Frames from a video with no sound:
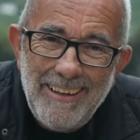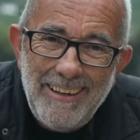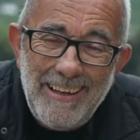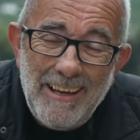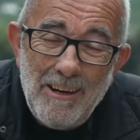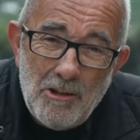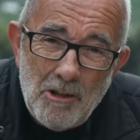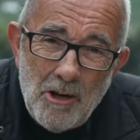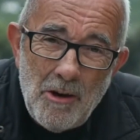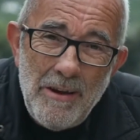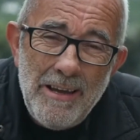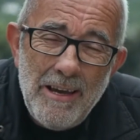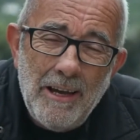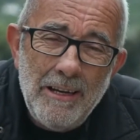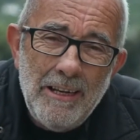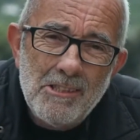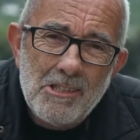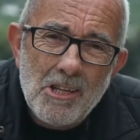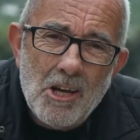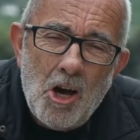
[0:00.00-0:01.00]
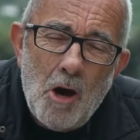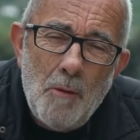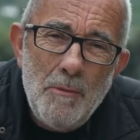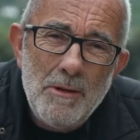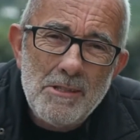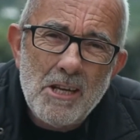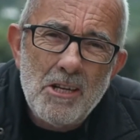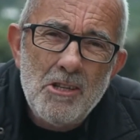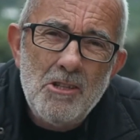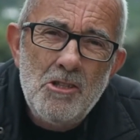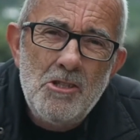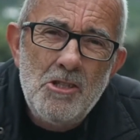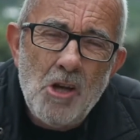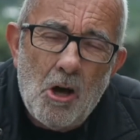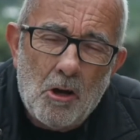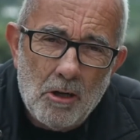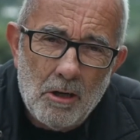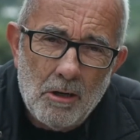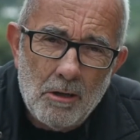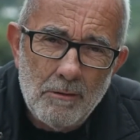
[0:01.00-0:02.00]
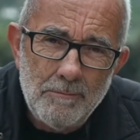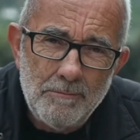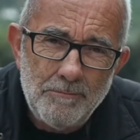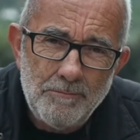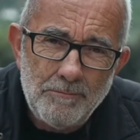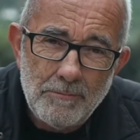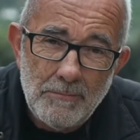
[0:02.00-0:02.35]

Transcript: Now, growing onions at home is a doddle.